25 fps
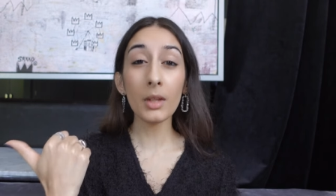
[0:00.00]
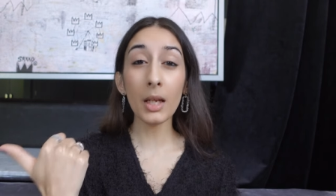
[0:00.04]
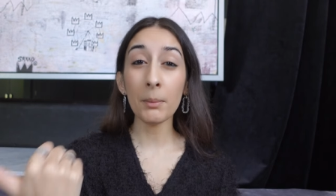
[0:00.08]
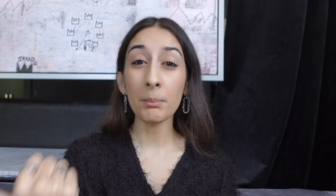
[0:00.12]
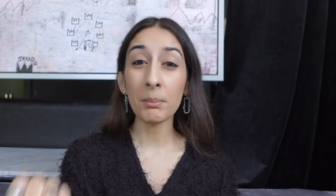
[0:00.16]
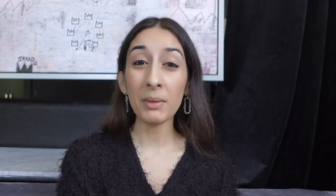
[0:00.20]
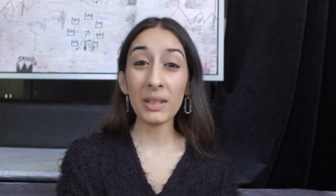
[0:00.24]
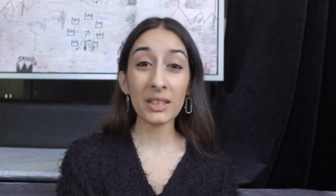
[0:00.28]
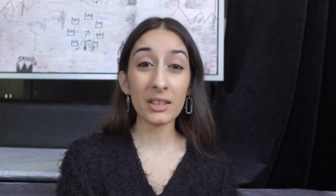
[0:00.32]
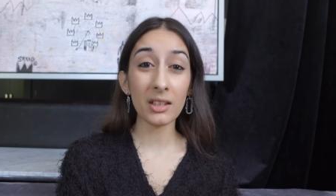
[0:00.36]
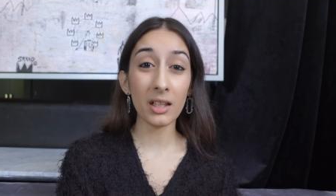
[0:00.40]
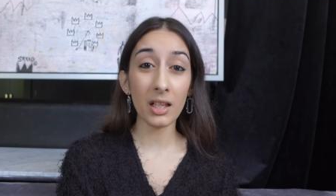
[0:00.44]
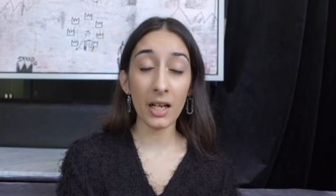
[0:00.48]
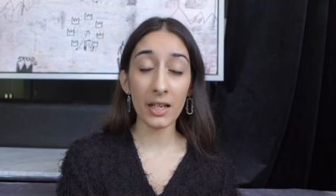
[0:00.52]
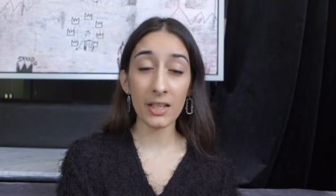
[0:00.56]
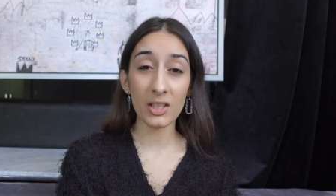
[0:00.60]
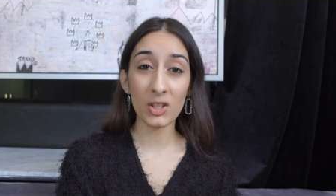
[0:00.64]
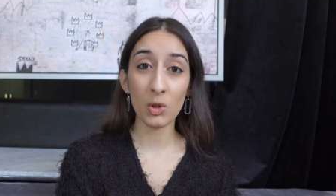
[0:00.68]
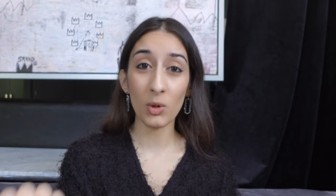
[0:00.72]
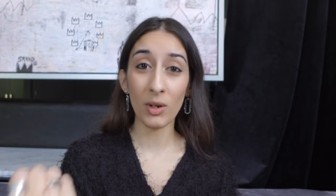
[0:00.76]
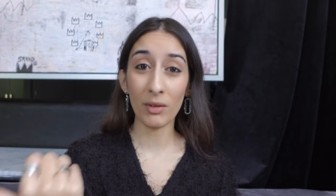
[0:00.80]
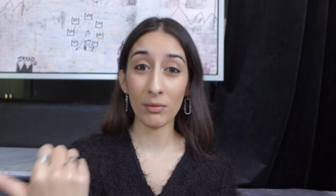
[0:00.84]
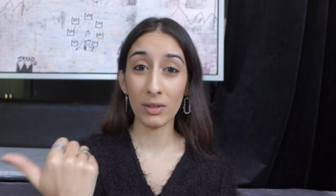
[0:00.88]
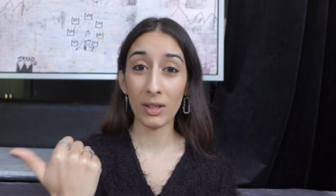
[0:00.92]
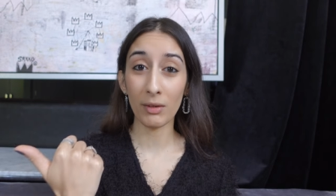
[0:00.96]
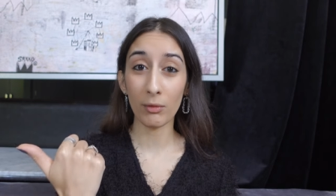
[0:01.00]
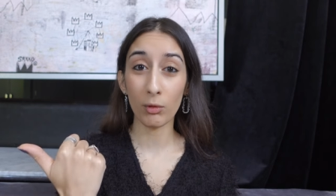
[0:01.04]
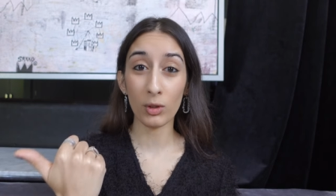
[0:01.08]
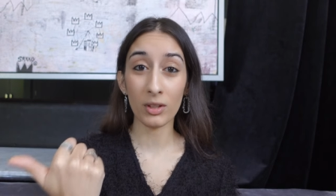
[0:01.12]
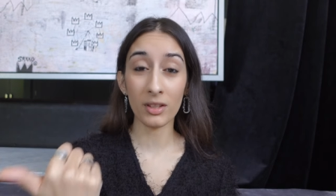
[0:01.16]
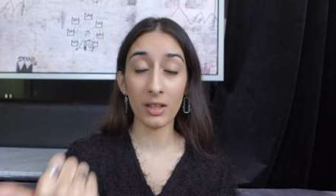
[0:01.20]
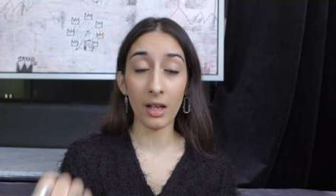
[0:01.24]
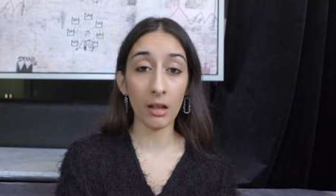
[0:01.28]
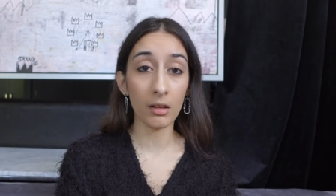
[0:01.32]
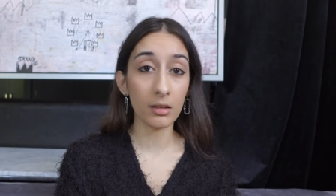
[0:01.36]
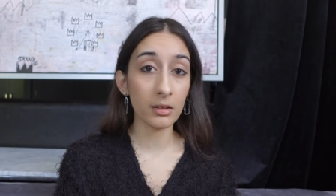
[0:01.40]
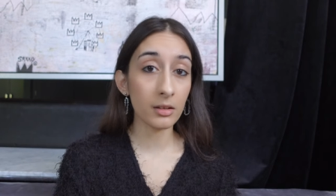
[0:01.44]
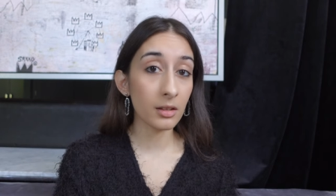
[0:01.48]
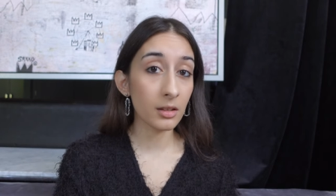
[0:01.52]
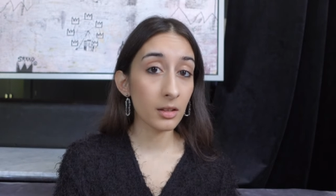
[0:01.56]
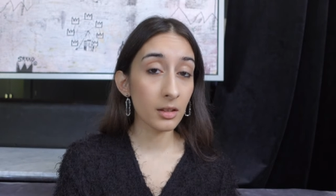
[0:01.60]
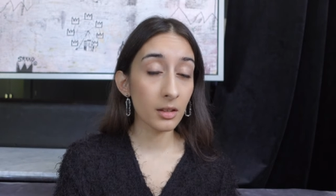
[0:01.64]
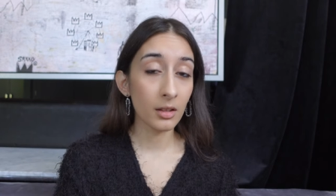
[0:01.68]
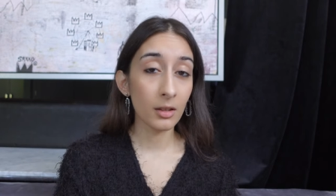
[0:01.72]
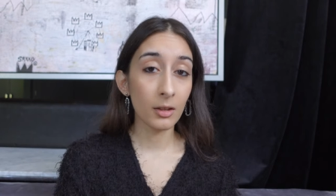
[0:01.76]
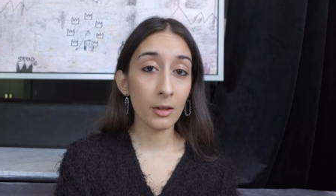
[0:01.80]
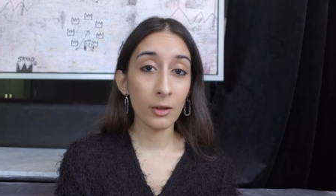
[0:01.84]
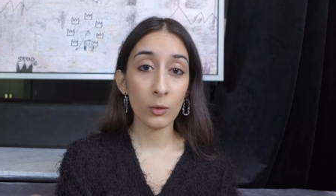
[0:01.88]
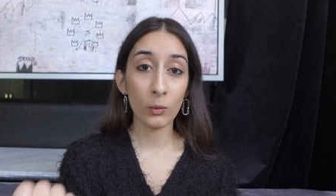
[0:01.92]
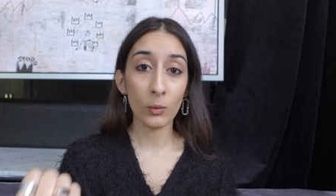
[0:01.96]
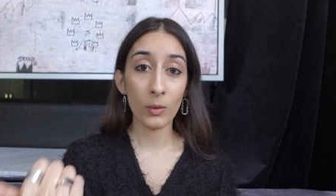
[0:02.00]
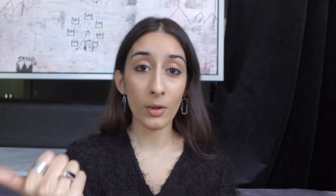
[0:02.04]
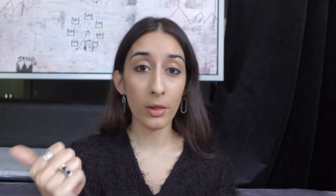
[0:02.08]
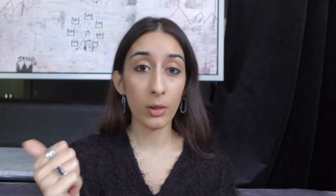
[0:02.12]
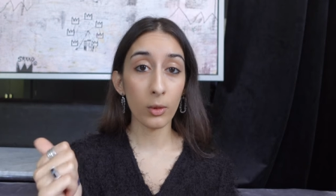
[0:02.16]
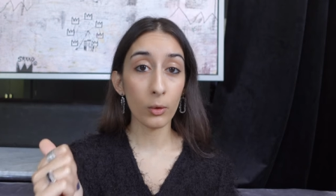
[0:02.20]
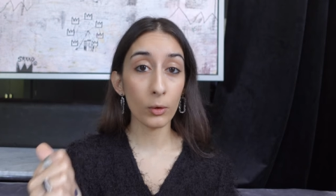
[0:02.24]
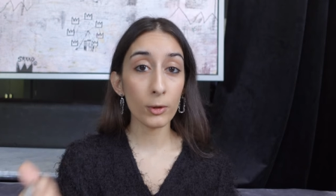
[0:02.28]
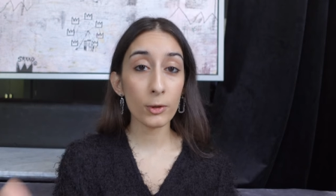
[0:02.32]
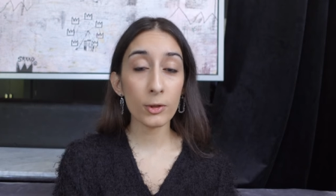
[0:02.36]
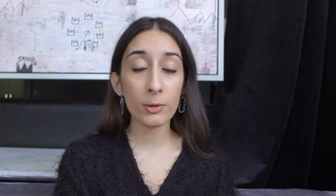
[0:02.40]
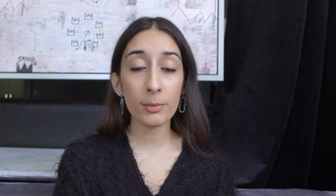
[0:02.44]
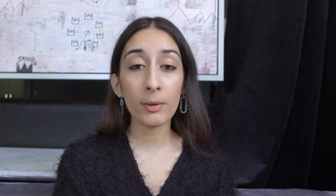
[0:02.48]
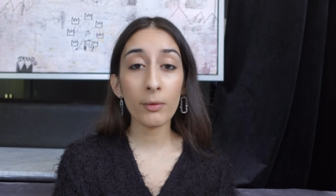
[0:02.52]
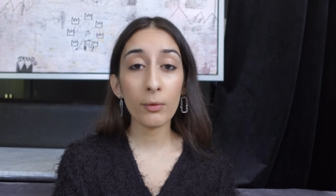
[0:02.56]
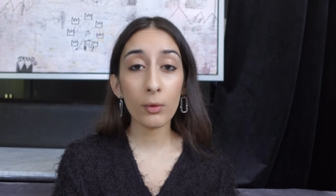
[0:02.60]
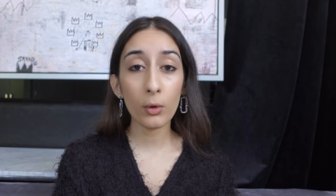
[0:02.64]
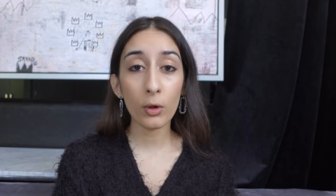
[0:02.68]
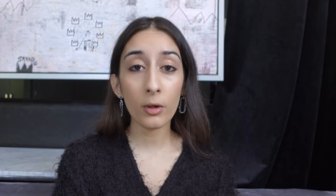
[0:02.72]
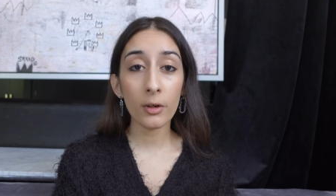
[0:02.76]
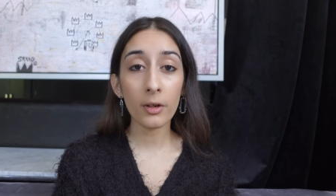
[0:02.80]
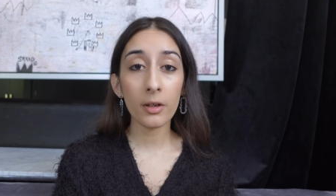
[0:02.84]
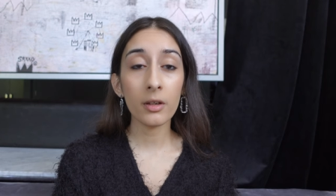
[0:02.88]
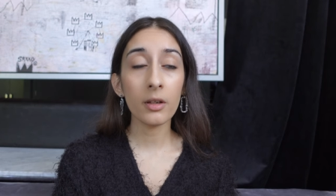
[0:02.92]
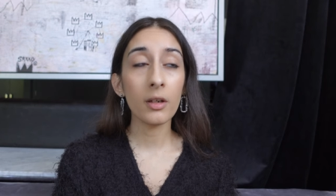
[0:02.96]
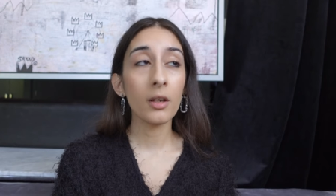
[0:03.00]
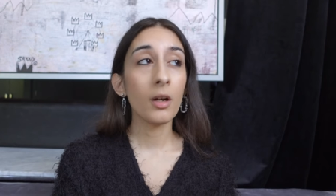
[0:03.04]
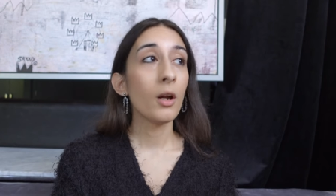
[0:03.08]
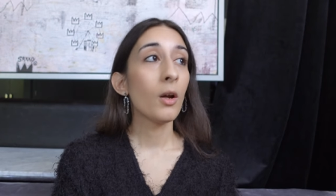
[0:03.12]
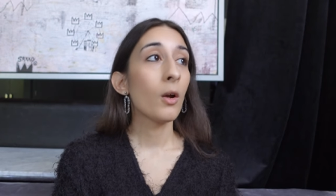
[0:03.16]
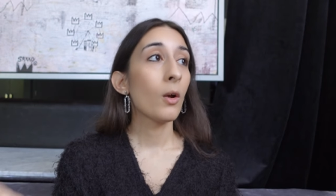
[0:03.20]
meet clients who have never dealt with lawyers before,